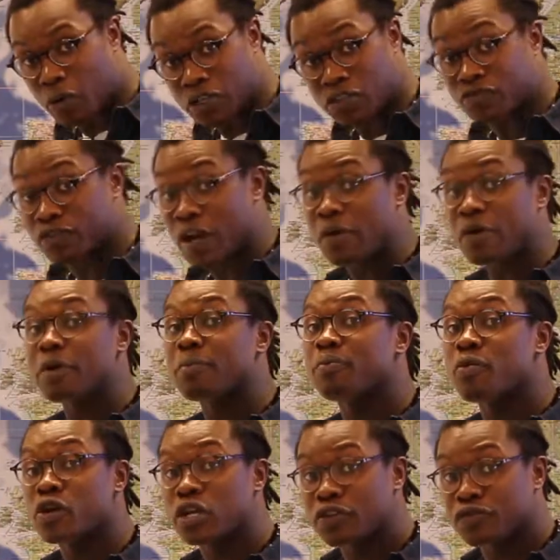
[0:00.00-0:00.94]
it's very
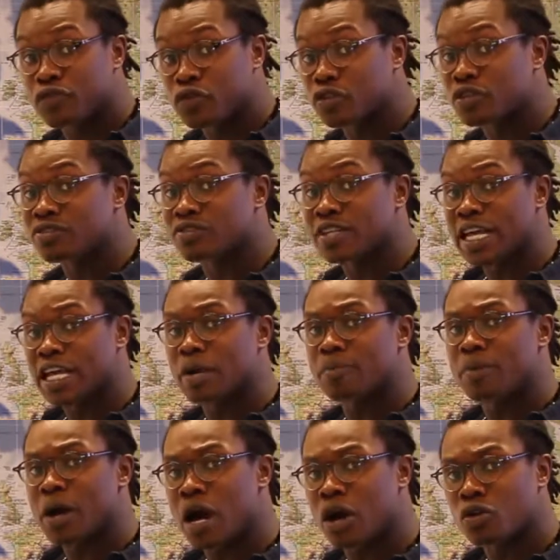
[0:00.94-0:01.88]
important for you to think
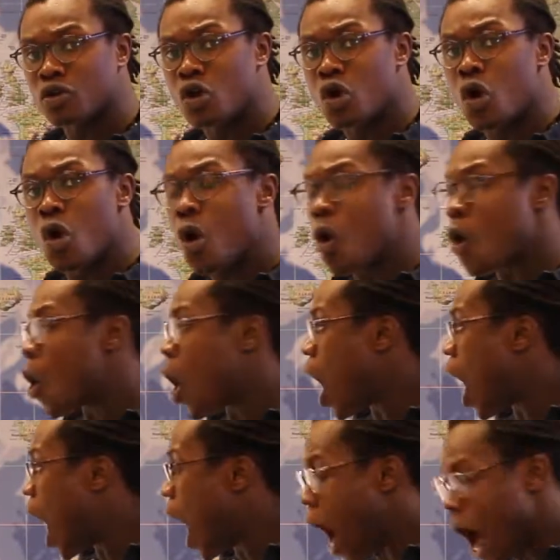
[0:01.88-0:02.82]
about
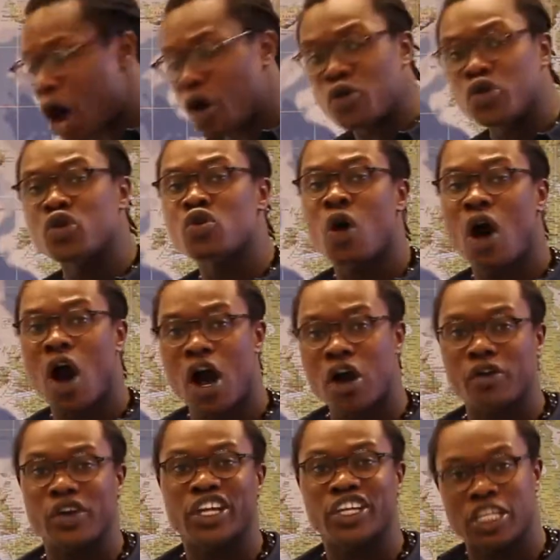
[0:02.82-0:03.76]
how you are
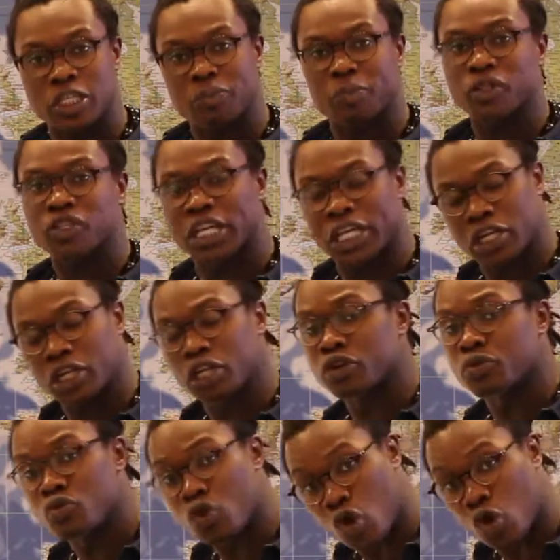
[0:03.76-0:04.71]
in this particular
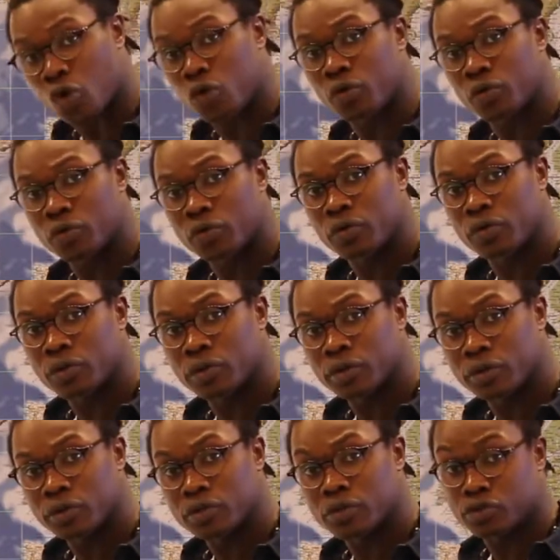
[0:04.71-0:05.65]
role.
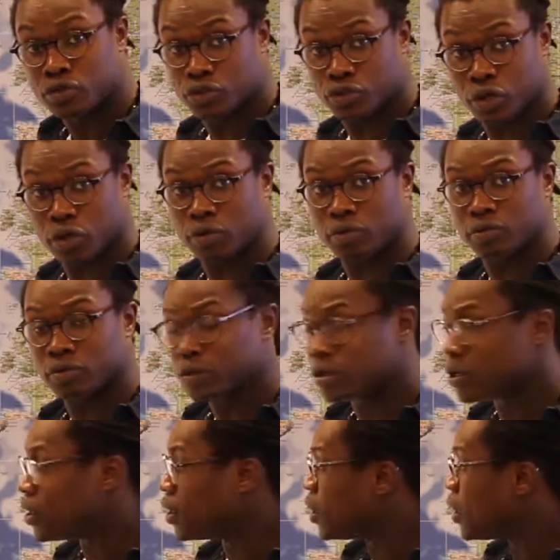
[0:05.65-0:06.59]
So,
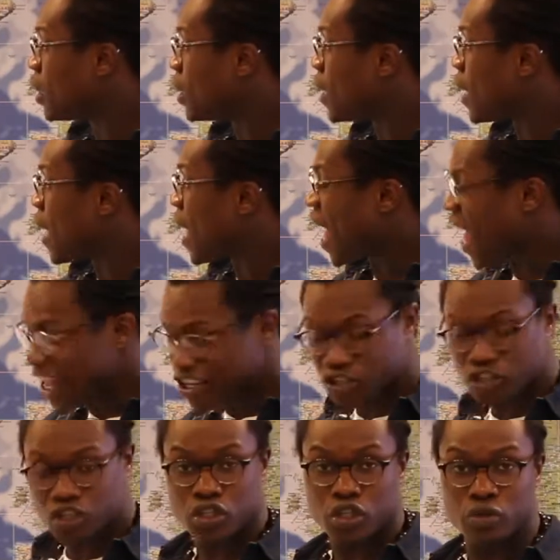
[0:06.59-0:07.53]
as a
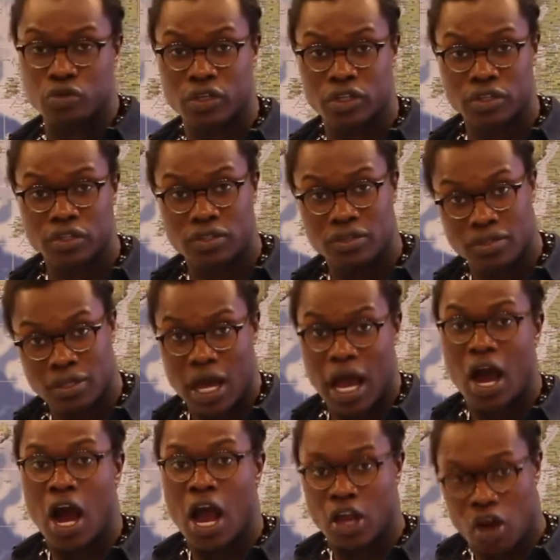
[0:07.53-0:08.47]
student,
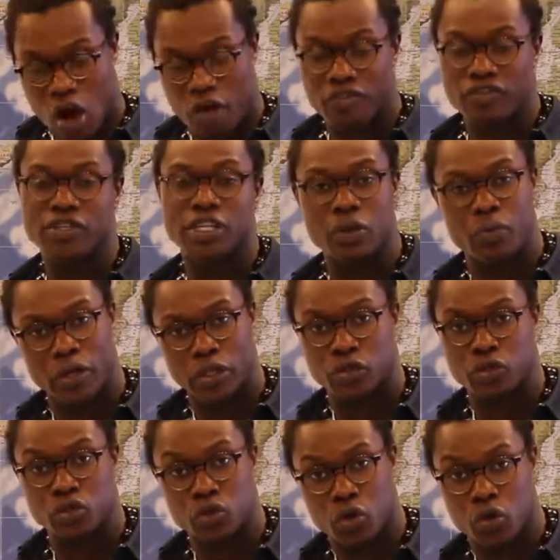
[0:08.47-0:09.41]
I obviously went to
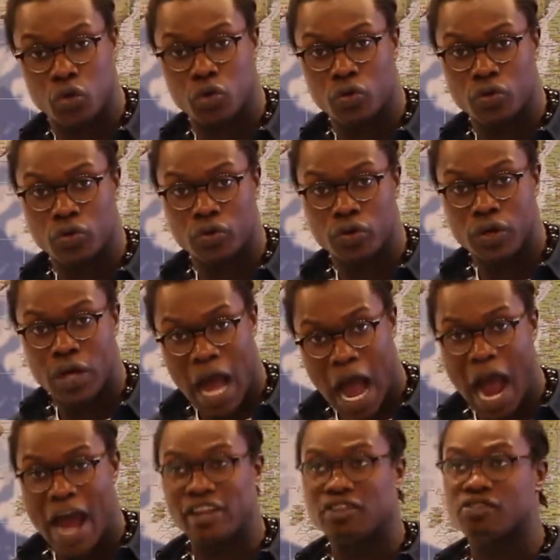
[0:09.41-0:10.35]
school.
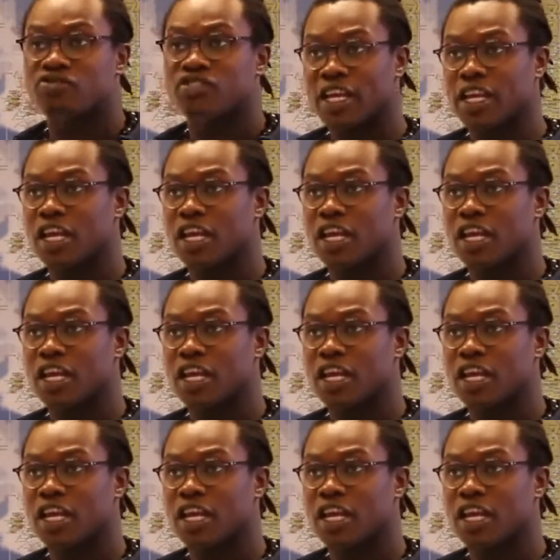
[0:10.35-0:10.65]
I need to think